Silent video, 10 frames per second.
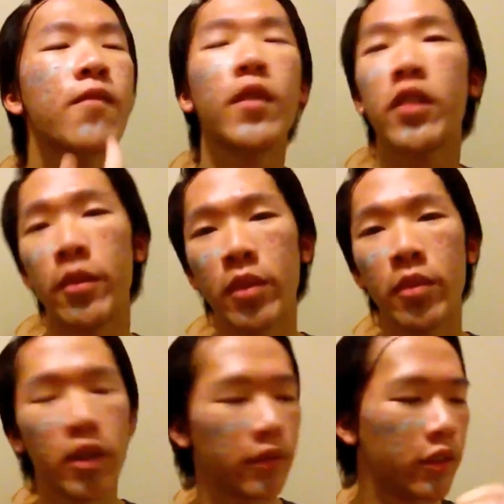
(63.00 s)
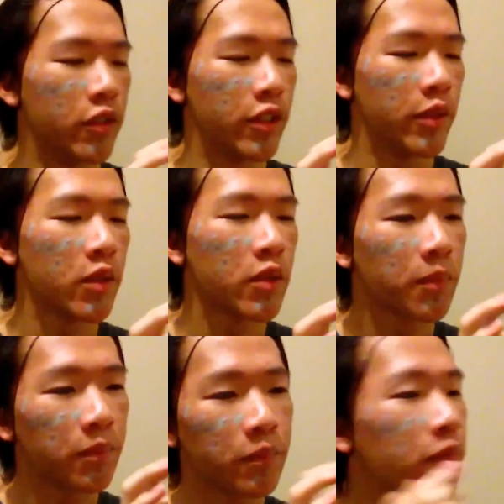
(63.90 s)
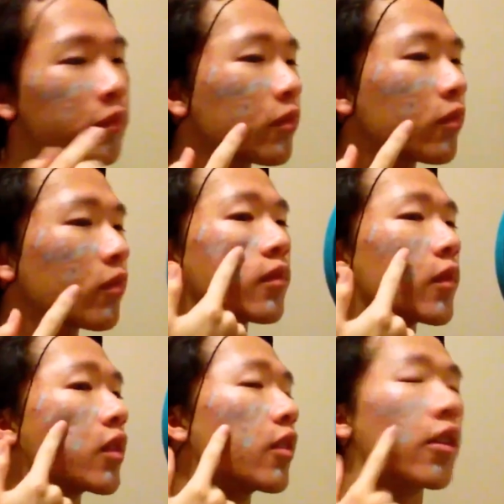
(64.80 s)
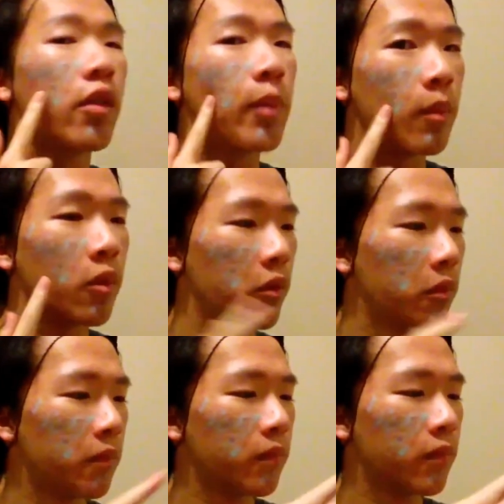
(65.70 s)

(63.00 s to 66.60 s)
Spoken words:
Some people have good genes. Other people